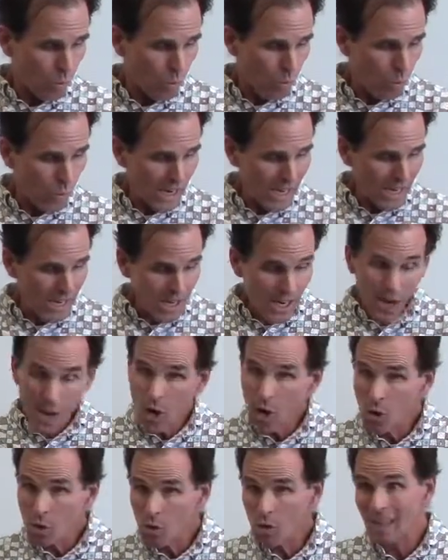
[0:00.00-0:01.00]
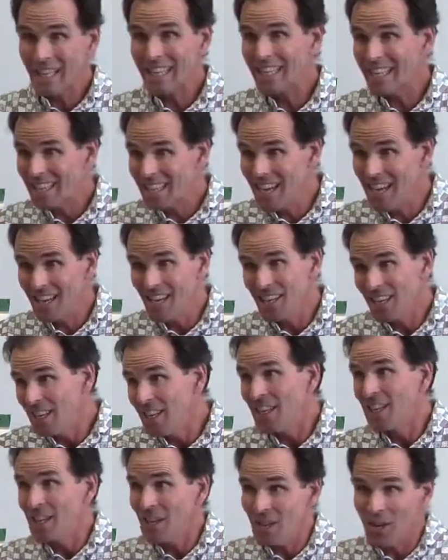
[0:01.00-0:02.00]
We know,
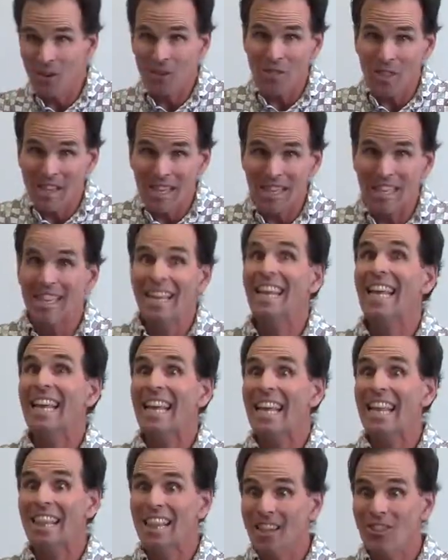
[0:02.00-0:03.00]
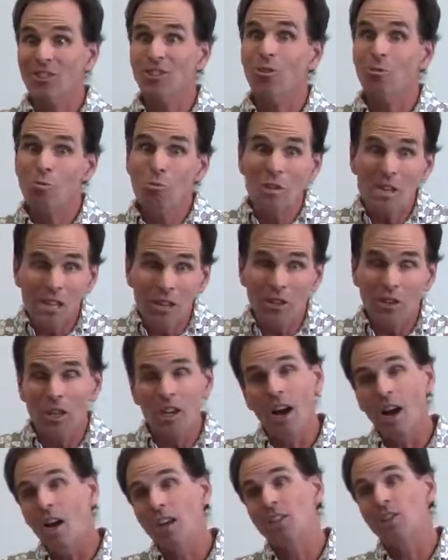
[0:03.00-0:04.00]
that there's a real
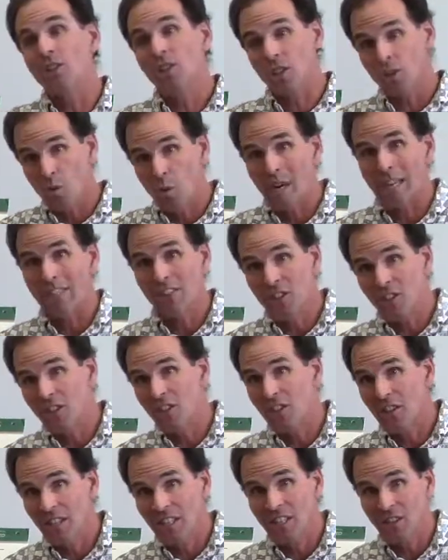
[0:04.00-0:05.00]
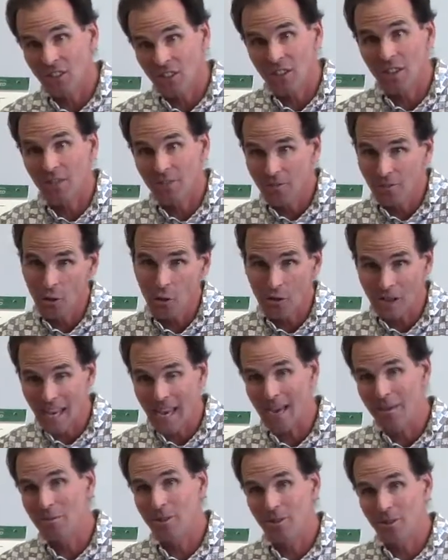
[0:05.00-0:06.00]
consequence to this
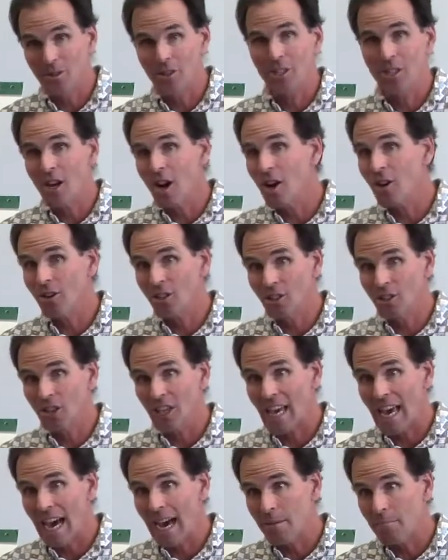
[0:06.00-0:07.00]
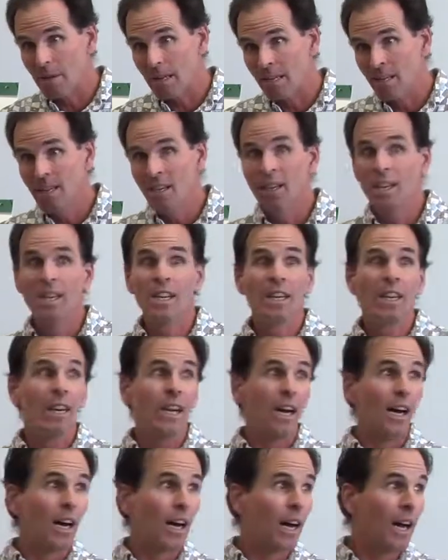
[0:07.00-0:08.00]
vocabulary knowledge gap.
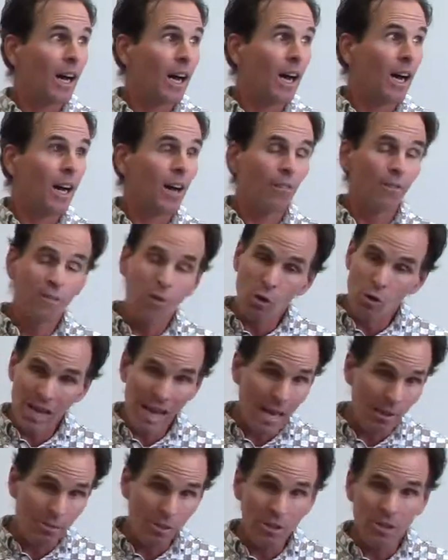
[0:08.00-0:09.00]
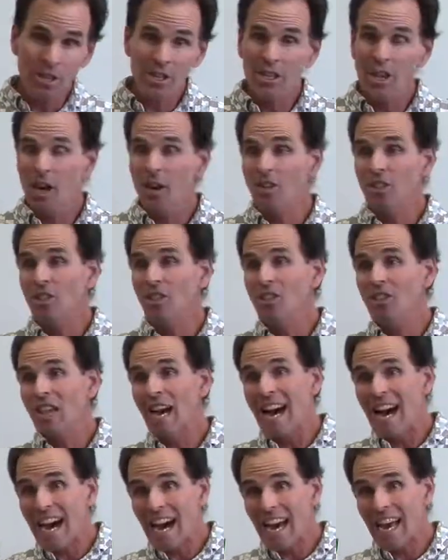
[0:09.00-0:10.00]
Vocabulary knowledge is
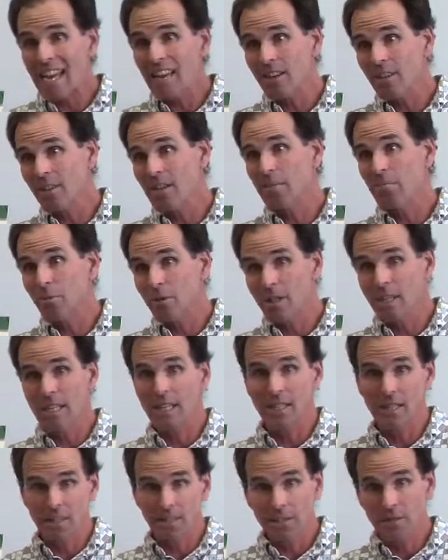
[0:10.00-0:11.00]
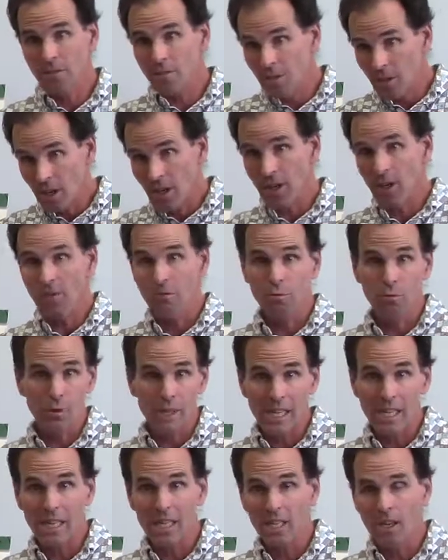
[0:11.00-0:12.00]
highly predictive of
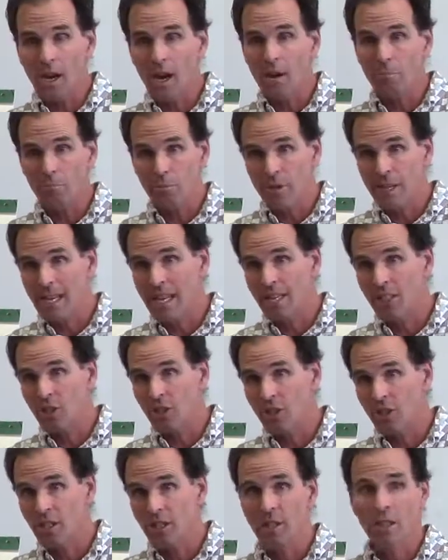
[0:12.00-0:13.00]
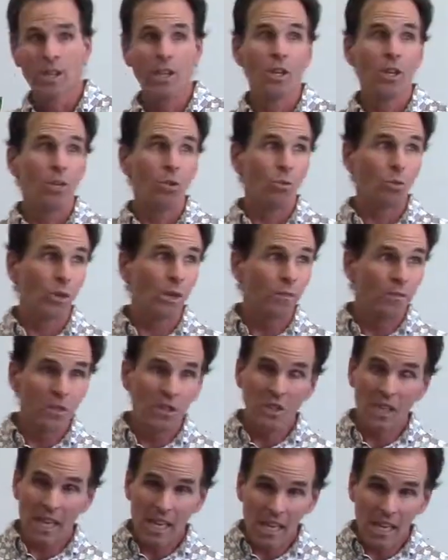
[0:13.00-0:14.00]
reading comprehension. We've
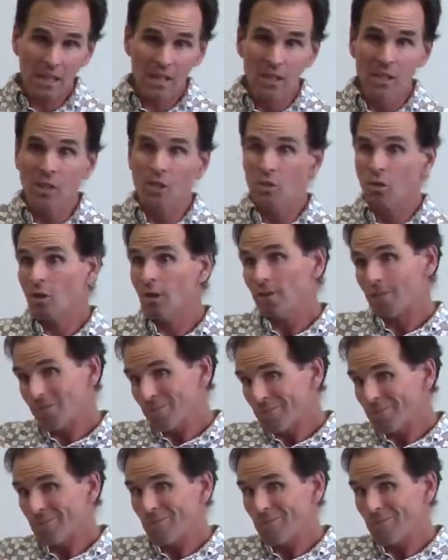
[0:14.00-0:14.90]
seen sort of